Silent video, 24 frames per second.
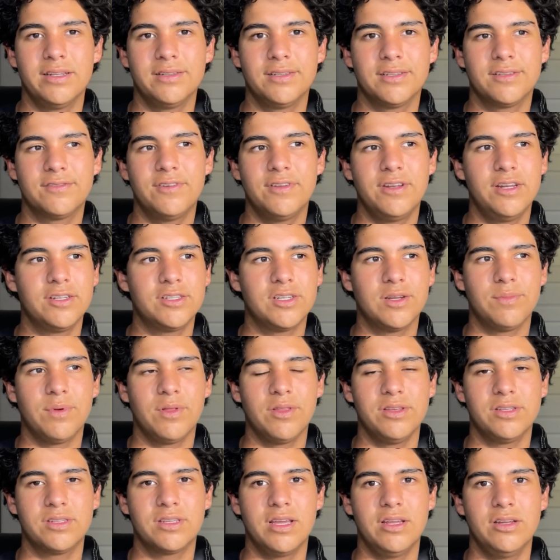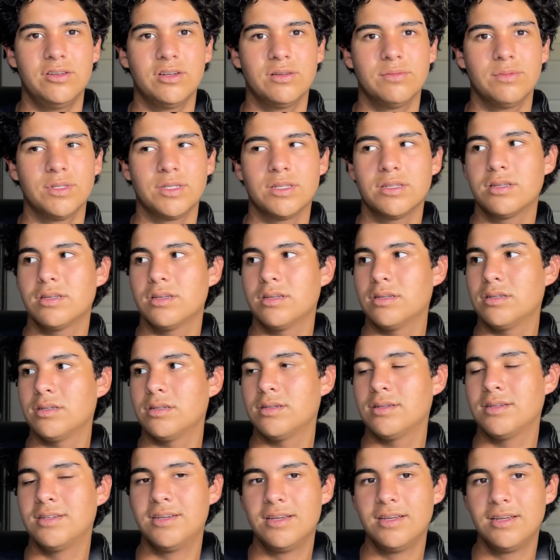just finish up all these K-dramas,
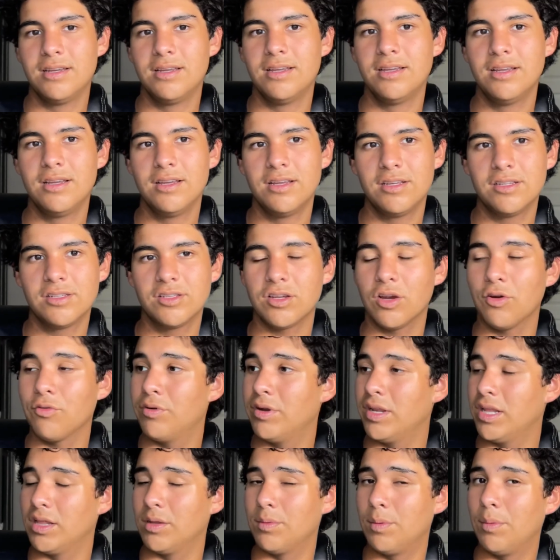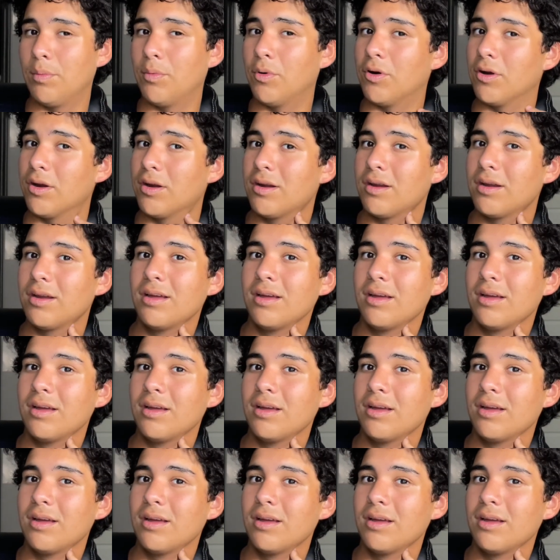start reading a little bit more.